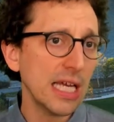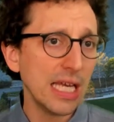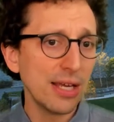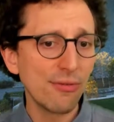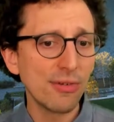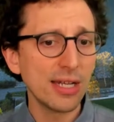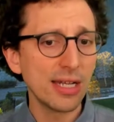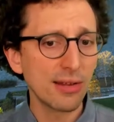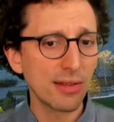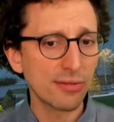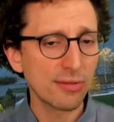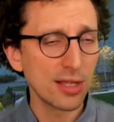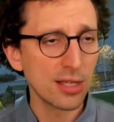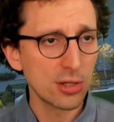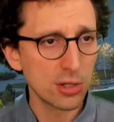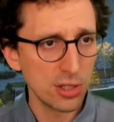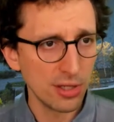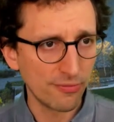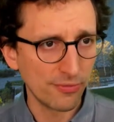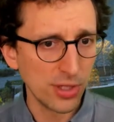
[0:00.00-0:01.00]
even if
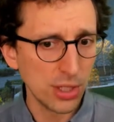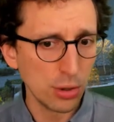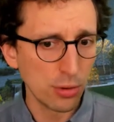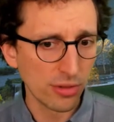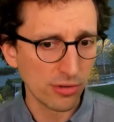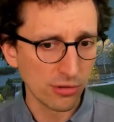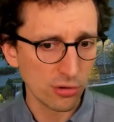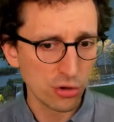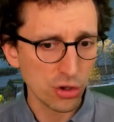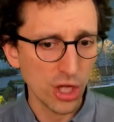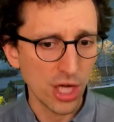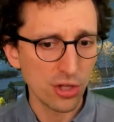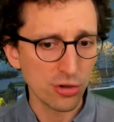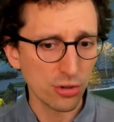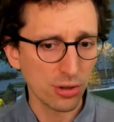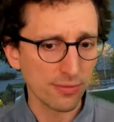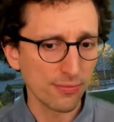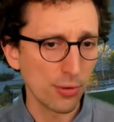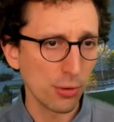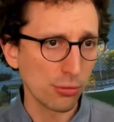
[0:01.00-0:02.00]
the user
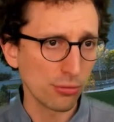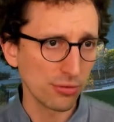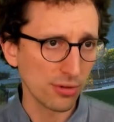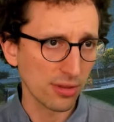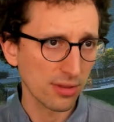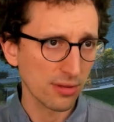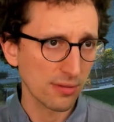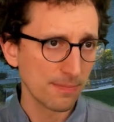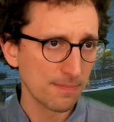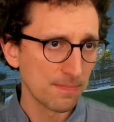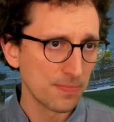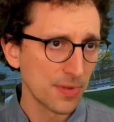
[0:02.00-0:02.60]
changes focus.